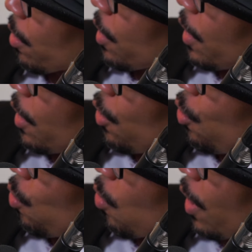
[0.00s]
than the
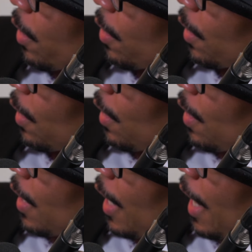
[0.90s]
new one,
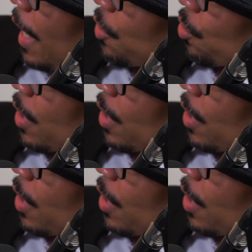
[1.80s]
and you